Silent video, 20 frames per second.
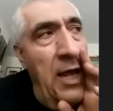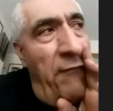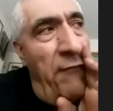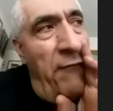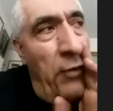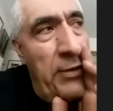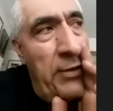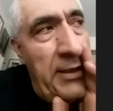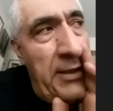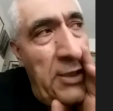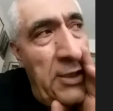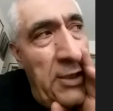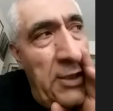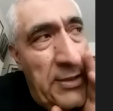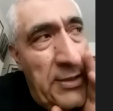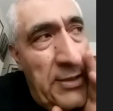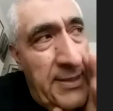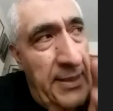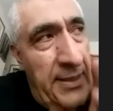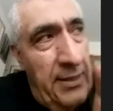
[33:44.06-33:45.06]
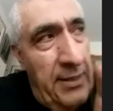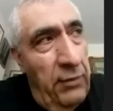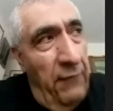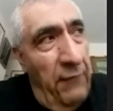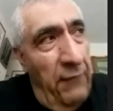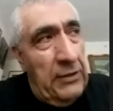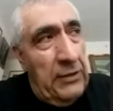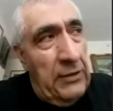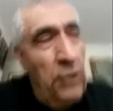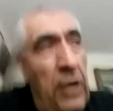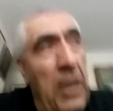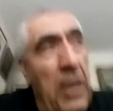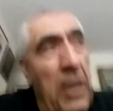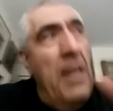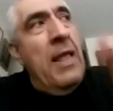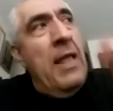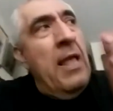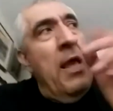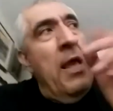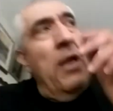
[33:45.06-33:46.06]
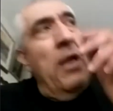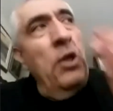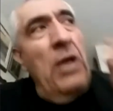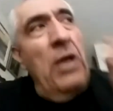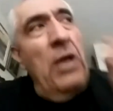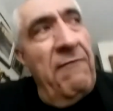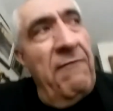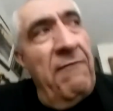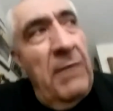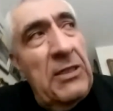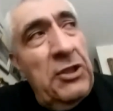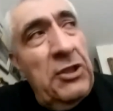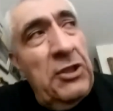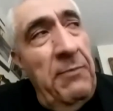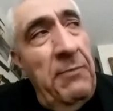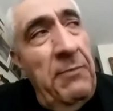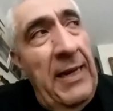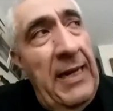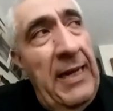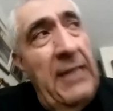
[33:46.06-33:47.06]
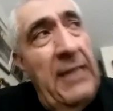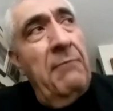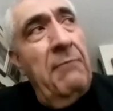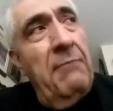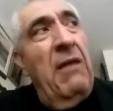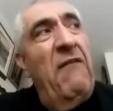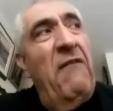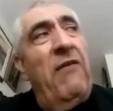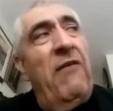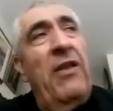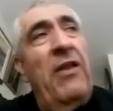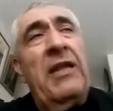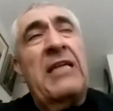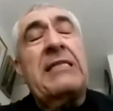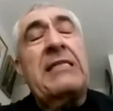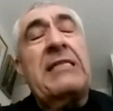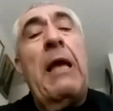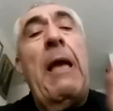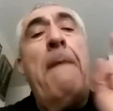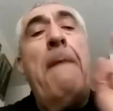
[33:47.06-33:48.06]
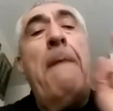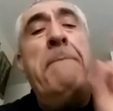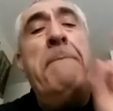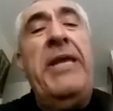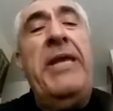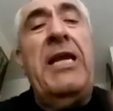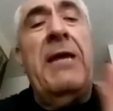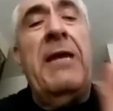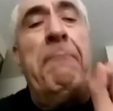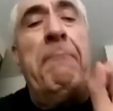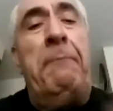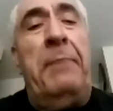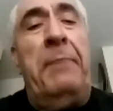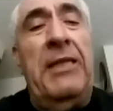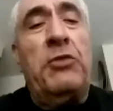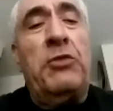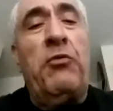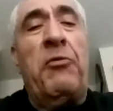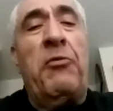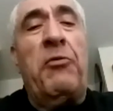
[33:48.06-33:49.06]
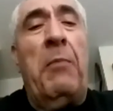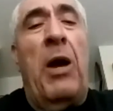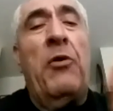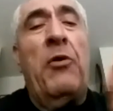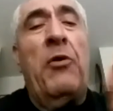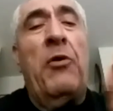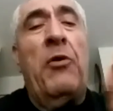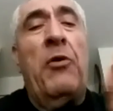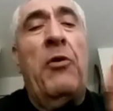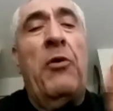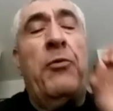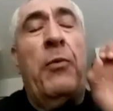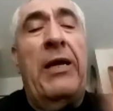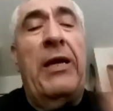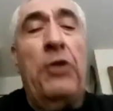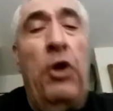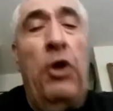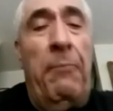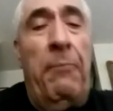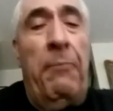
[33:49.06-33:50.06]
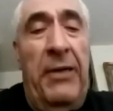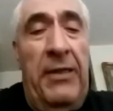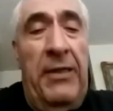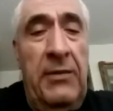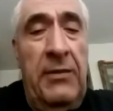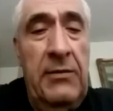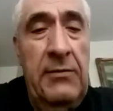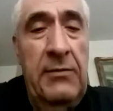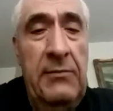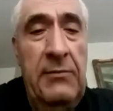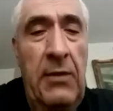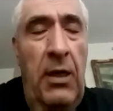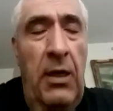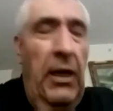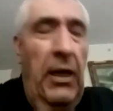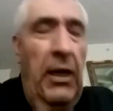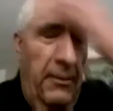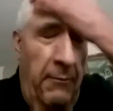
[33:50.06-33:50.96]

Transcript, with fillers: 14 inches dick, no fucking joke. You have mushroom head. My father has big peach with mouth wide open. Oh, I